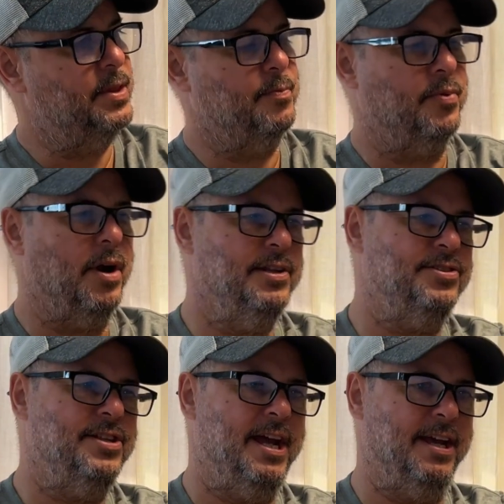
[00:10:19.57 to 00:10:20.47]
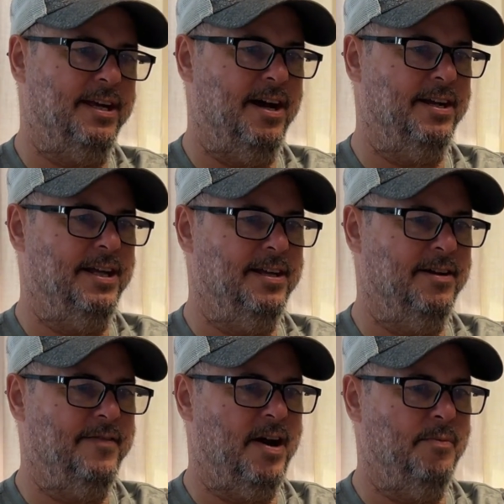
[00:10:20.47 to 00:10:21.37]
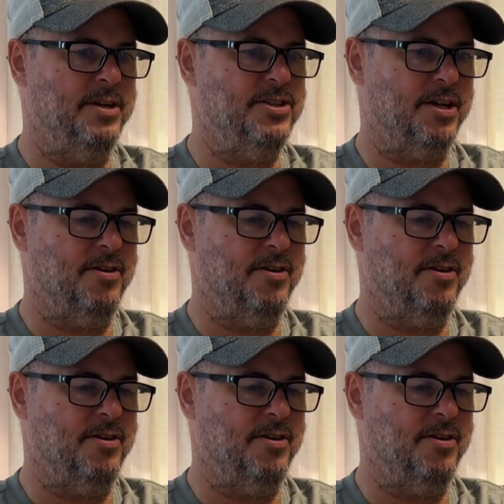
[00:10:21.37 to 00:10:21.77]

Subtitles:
the price tag on it of how much it